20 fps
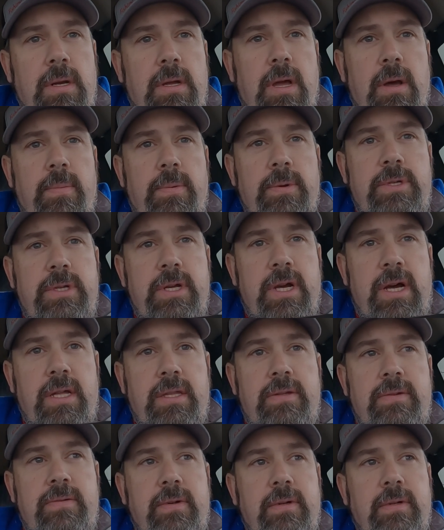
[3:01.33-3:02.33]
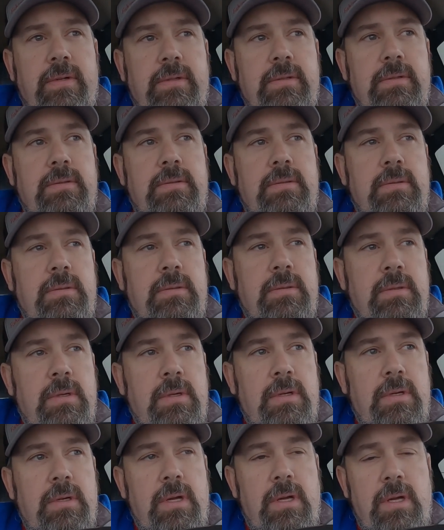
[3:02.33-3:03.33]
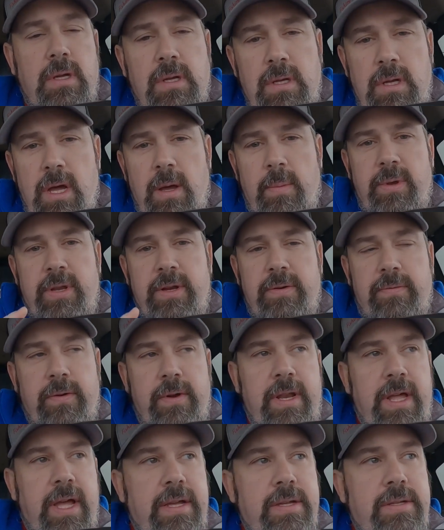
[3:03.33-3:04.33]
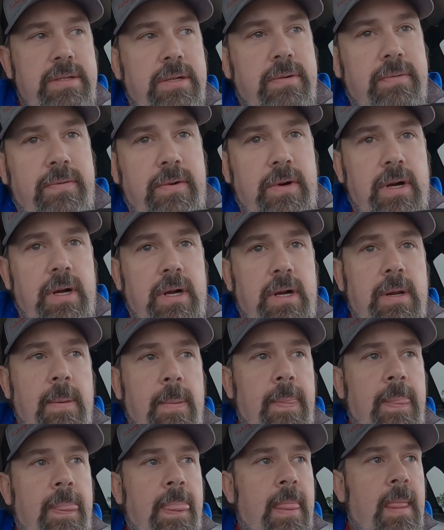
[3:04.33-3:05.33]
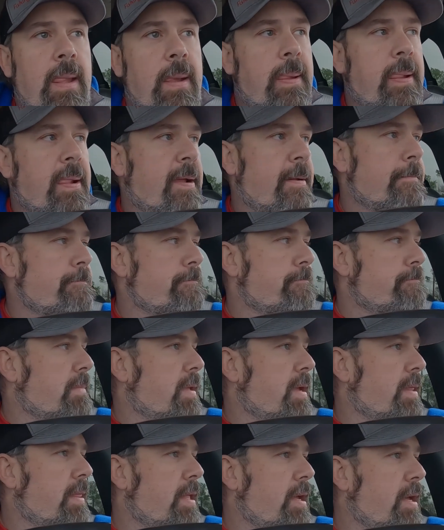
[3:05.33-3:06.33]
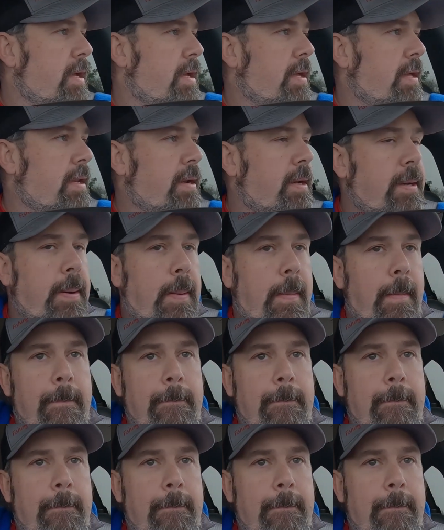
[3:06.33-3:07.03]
couple shots for a couple different days so far, and then